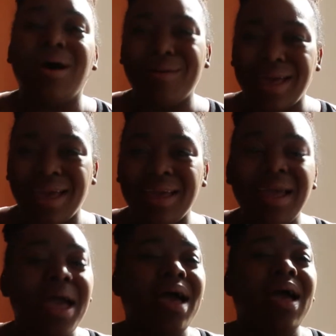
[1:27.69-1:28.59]
okay.
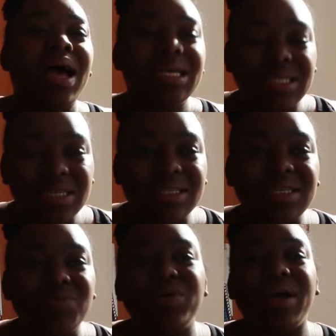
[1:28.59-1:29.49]
So you
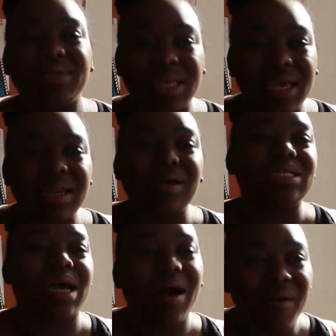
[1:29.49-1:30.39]
see, when I was a kid, I was
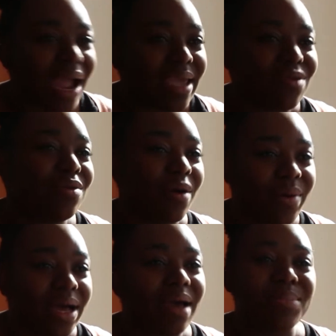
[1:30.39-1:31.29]
like, all right, you know
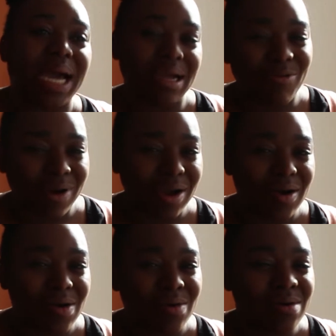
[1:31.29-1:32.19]
what? I'm not
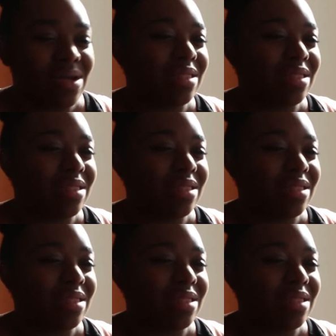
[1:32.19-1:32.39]
grown.